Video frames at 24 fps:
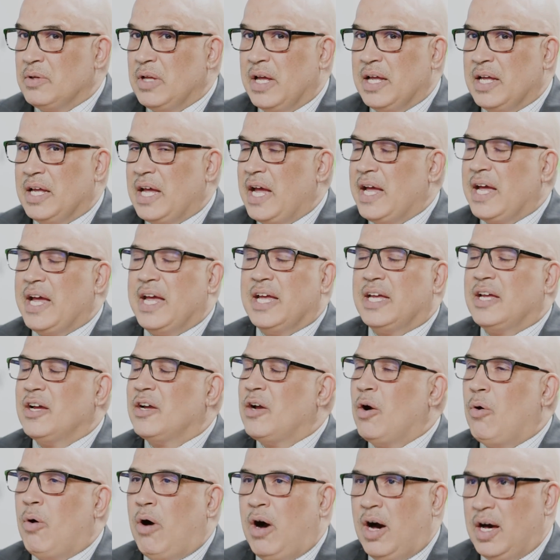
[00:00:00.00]
it, could
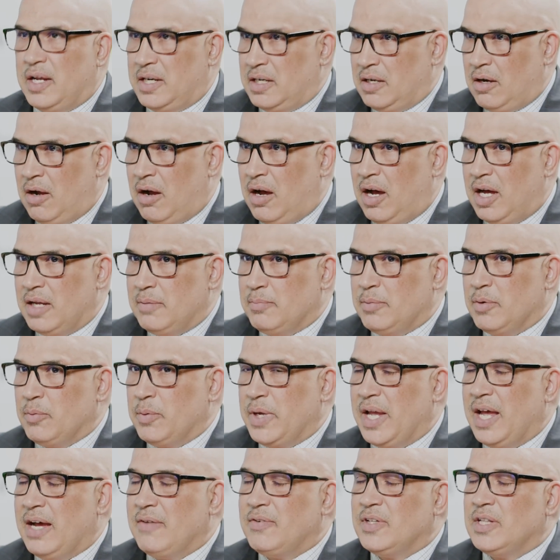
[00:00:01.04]
go on and on, but
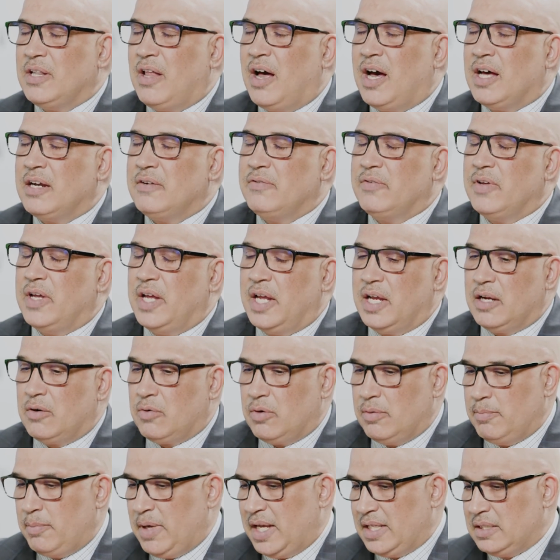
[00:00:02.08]
we have a lot of
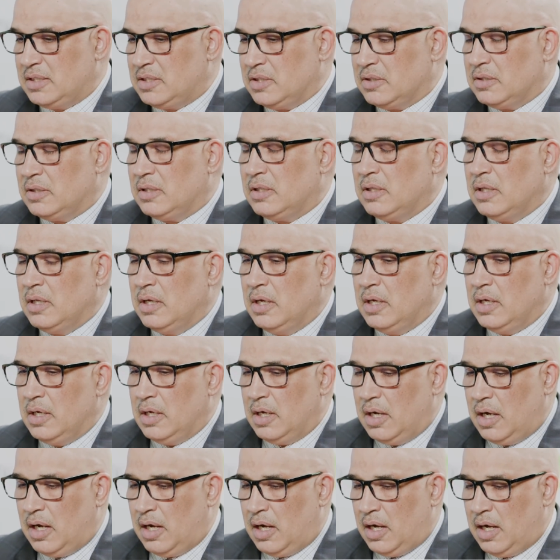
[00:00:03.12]
incremental
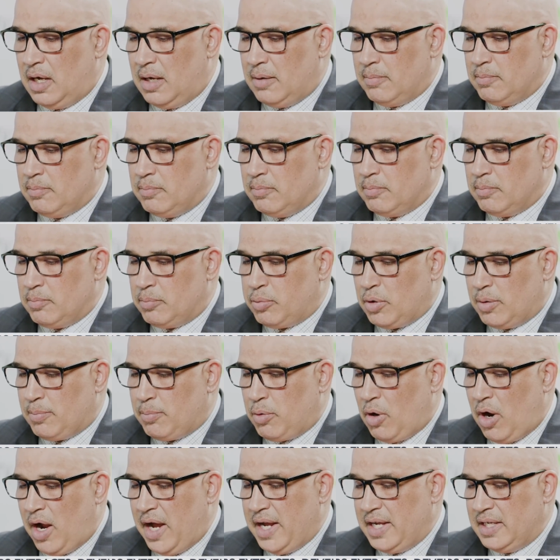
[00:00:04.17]
um,
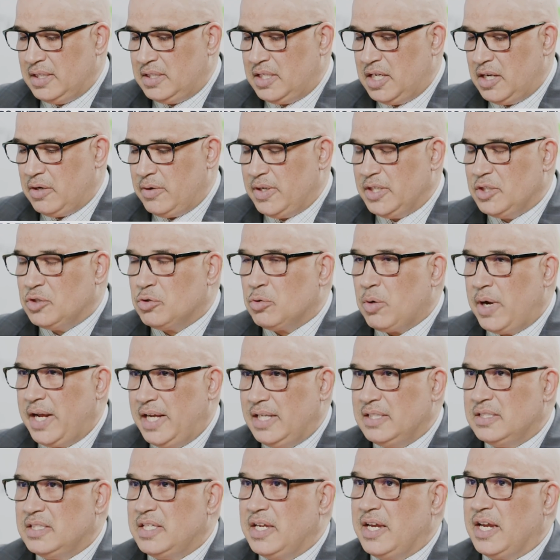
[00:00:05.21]
proprietary
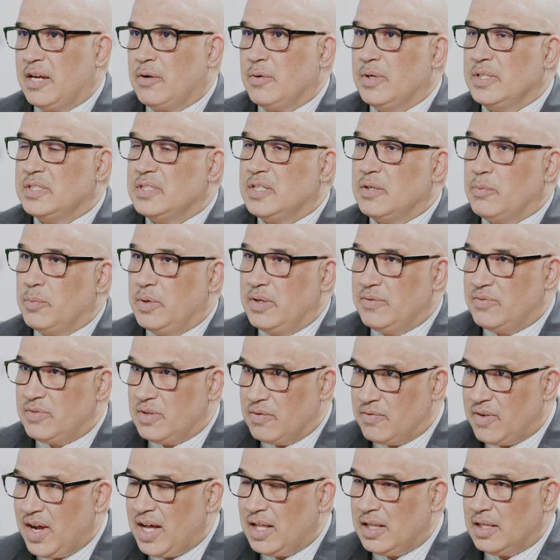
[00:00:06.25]
trade secrets that we've
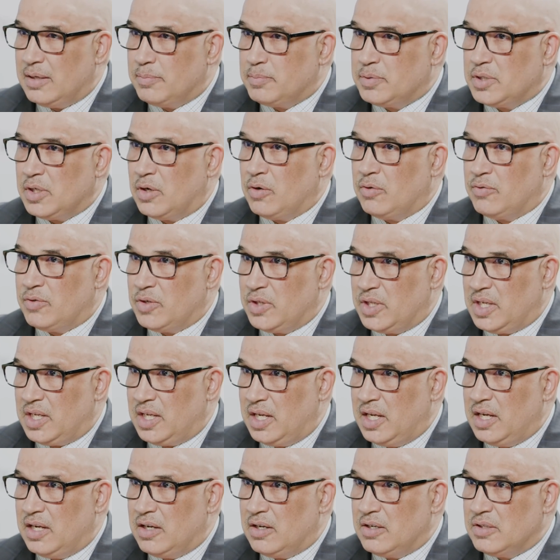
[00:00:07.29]
developed over the
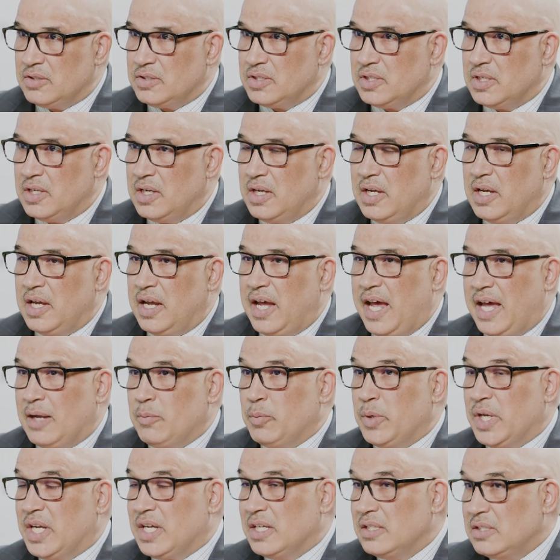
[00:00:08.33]
years,
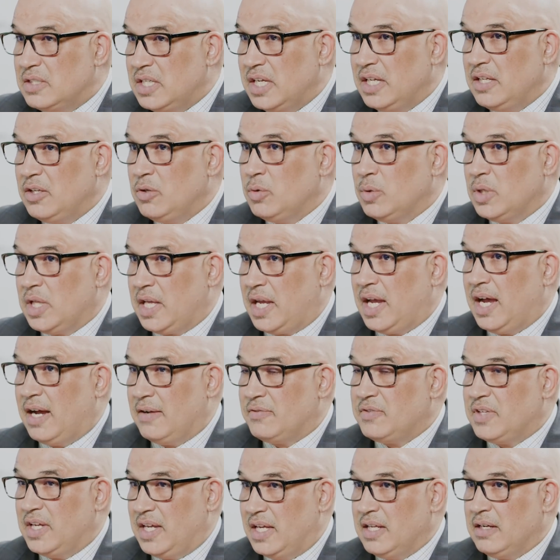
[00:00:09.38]
and we continually
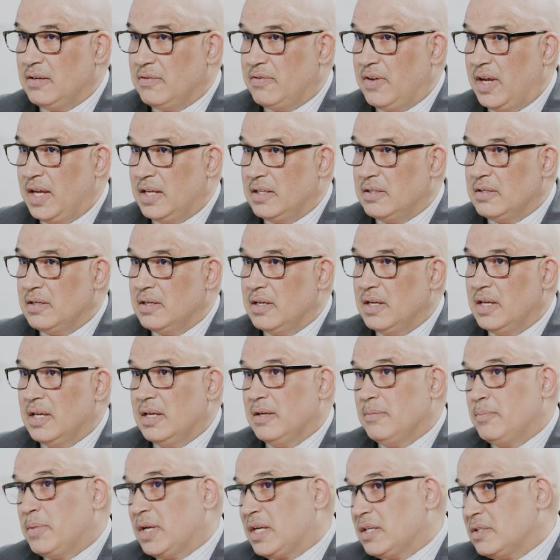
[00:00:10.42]
have to innovate.
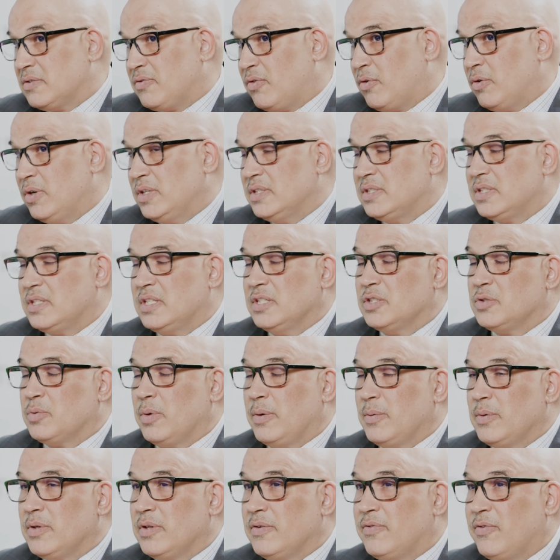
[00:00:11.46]
Because, for instance,
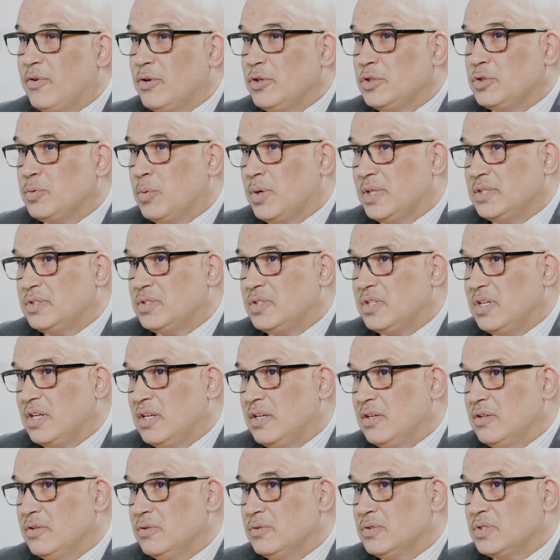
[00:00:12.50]
we were the first ones to
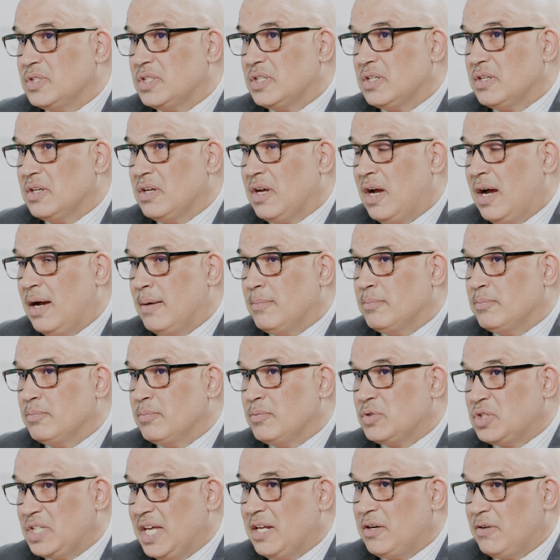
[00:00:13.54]
use um,
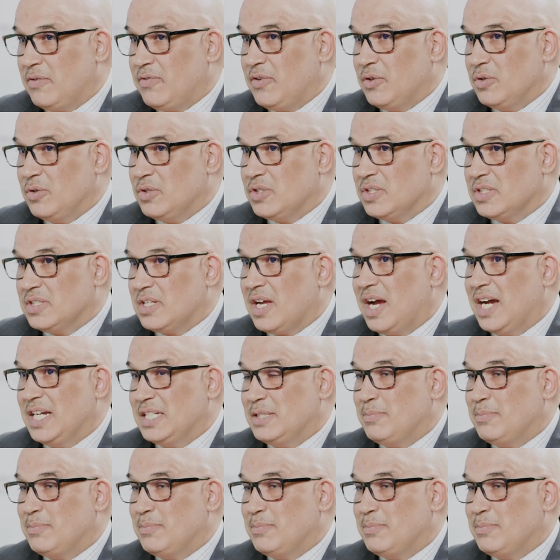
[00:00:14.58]
centrifuges, high